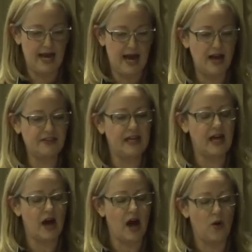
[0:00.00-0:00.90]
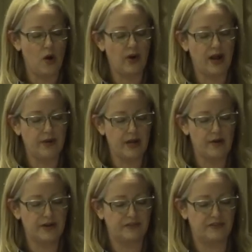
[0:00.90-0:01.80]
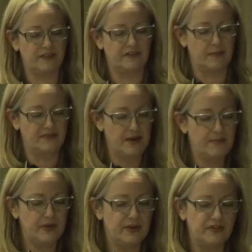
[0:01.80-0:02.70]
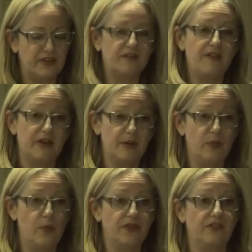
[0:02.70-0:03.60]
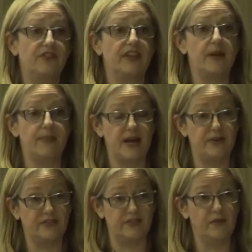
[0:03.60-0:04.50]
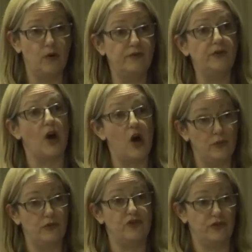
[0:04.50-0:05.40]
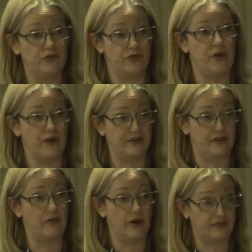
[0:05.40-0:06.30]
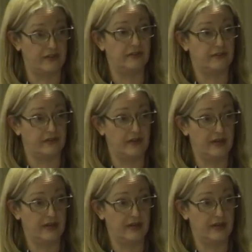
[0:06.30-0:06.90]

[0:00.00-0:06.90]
I think what I realised since September is that it's very important to get parents involved whose own children aren't in crisis.